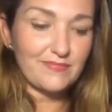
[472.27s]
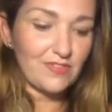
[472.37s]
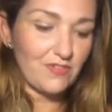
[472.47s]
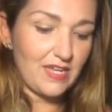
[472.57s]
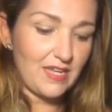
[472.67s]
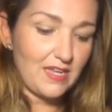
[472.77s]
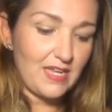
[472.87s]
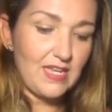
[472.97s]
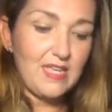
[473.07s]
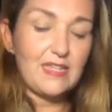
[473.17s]
Okay?
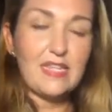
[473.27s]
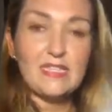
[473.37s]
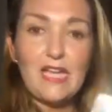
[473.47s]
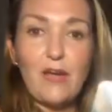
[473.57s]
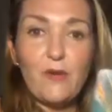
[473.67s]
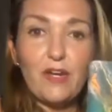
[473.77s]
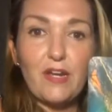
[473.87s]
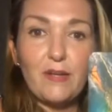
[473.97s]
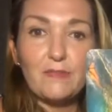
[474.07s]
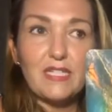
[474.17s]
The Tower
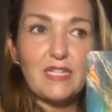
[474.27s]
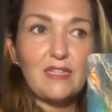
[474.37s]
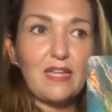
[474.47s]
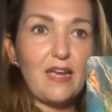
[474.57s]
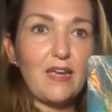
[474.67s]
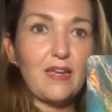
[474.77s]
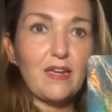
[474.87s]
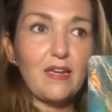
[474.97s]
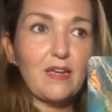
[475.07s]
comes in like